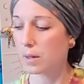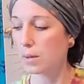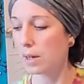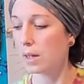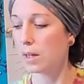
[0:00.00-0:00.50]

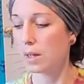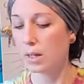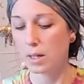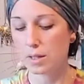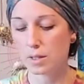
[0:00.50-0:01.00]
Okay.
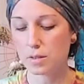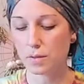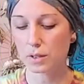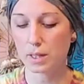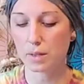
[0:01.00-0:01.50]
This is
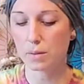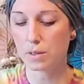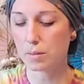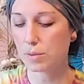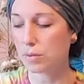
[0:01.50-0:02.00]
for Leo,
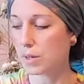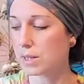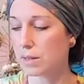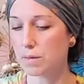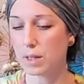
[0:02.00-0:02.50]
Sun, Moon,
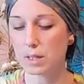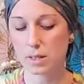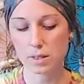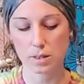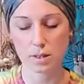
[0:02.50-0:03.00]
Rising,
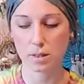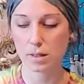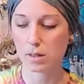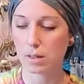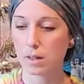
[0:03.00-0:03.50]
Venus.
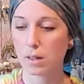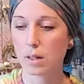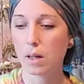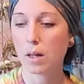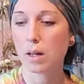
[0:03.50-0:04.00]

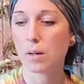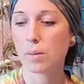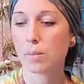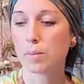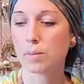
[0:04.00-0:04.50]

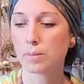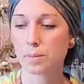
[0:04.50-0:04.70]
Oh,